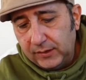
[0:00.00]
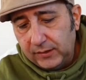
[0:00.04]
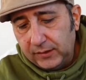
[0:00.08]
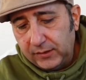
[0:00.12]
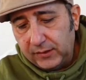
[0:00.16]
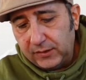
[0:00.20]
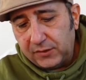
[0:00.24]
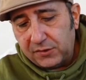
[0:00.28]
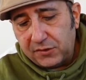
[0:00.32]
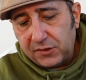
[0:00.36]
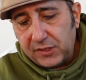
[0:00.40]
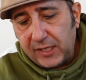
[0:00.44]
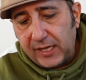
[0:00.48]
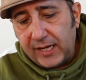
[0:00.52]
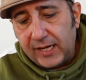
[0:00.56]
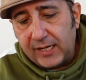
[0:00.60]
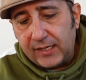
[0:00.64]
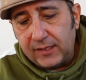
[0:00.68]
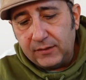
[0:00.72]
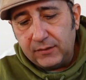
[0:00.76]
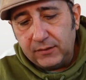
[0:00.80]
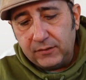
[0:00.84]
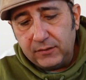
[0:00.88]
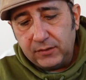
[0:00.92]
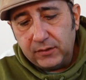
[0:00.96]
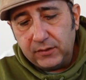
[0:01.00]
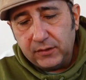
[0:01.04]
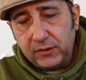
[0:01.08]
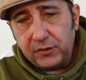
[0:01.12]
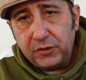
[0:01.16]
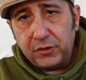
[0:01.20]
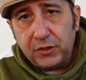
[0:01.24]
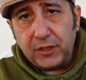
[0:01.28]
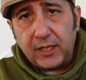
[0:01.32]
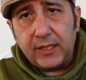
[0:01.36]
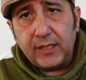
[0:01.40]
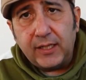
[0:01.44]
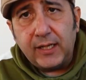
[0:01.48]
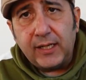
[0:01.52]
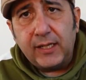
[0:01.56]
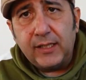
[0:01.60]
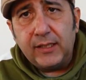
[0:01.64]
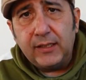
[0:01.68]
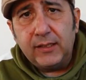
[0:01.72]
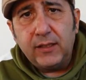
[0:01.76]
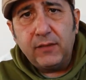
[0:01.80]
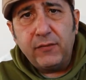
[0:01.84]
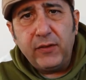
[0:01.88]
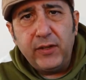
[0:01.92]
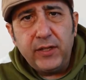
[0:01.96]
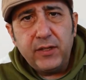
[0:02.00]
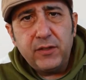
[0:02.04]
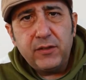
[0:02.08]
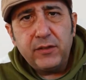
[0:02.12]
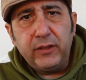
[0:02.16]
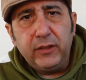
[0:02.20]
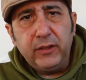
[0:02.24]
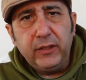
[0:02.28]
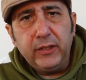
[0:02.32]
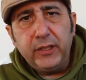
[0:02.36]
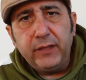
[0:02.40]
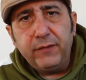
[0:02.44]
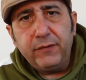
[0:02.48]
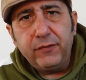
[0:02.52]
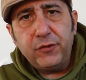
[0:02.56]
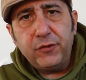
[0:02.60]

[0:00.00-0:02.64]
the sound, the shutter. I think it's a leaf